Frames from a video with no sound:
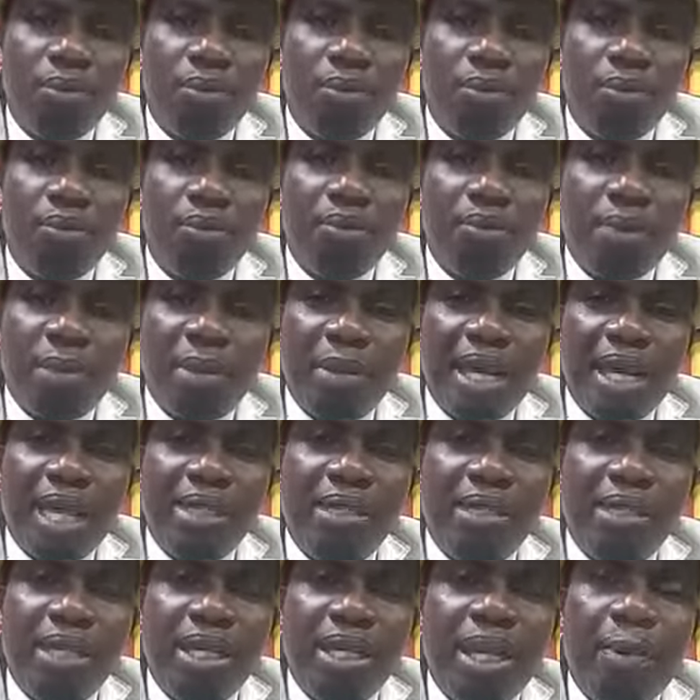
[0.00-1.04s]
from their
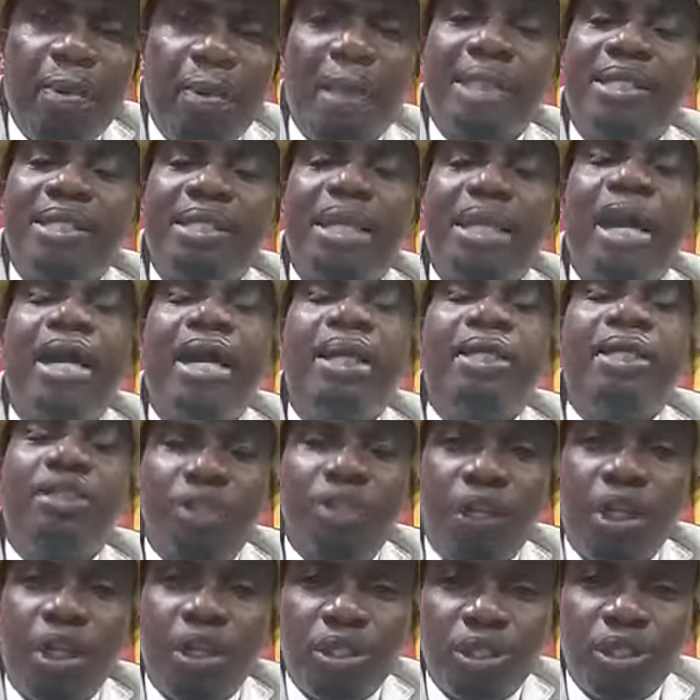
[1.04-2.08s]
senior pastor in
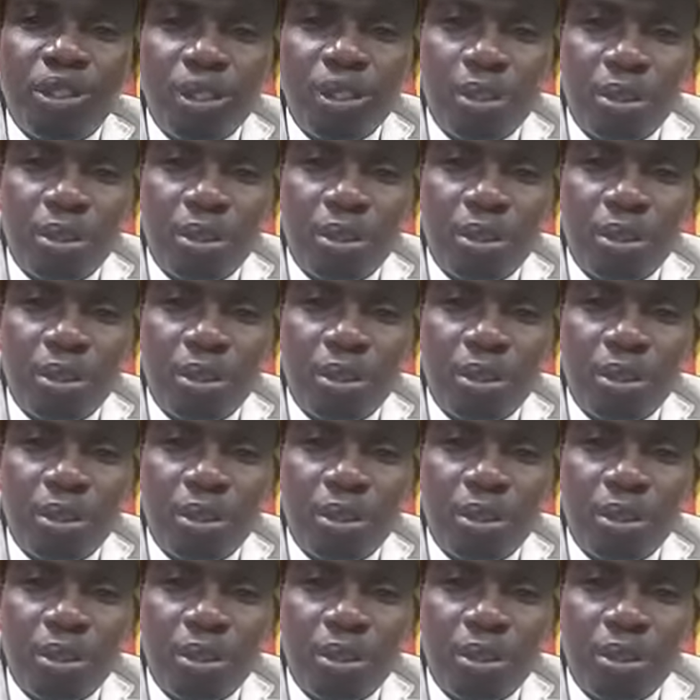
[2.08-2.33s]
church.